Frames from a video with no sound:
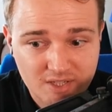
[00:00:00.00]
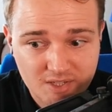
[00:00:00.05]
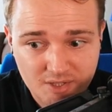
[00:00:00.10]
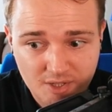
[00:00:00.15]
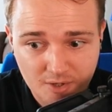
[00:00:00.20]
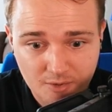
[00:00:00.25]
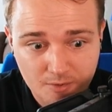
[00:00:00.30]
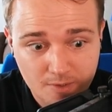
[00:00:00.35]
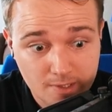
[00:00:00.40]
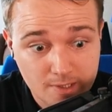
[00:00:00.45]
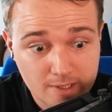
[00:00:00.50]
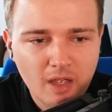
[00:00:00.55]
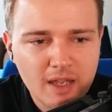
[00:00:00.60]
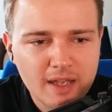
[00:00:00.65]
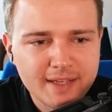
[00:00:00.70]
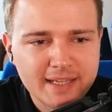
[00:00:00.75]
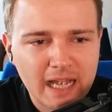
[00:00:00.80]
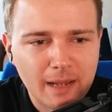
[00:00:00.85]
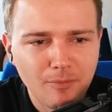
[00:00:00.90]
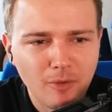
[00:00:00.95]
So,
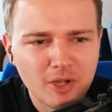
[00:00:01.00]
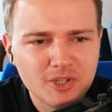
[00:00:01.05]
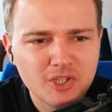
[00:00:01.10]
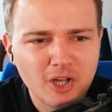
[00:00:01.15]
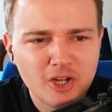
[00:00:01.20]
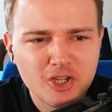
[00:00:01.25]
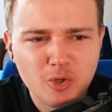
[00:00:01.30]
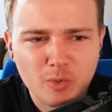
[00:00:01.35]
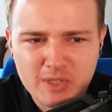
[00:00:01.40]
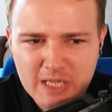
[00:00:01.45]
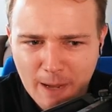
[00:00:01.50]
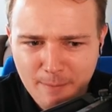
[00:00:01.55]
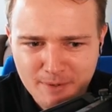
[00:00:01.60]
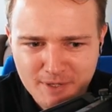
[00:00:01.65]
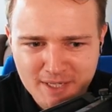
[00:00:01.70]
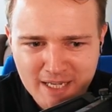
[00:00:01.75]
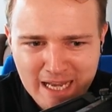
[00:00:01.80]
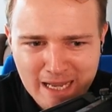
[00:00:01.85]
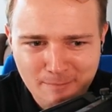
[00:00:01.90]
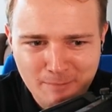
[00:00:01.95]
yeah, I'm not entirely sure what's happened
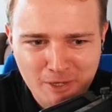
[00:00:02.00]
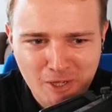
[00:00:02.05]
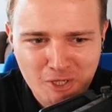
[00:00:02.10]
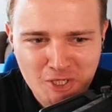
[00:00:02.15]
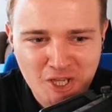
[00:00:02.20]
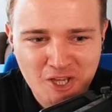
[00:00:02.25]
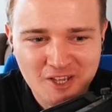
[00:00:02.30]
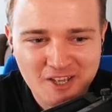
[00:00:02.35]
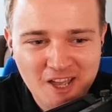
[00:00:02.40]
here because